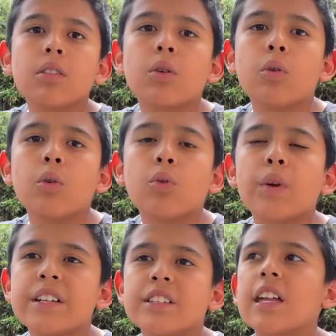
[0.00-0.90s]
to
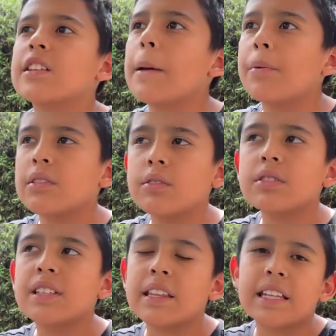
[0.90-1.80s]
reach the
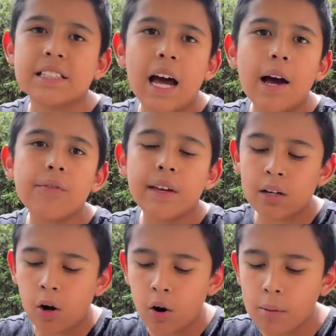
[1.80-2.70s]
temperatures that these have in
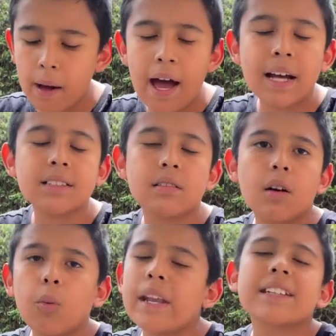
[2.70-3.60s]
home as
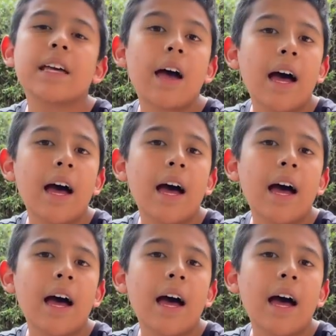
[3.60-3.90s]
with as a,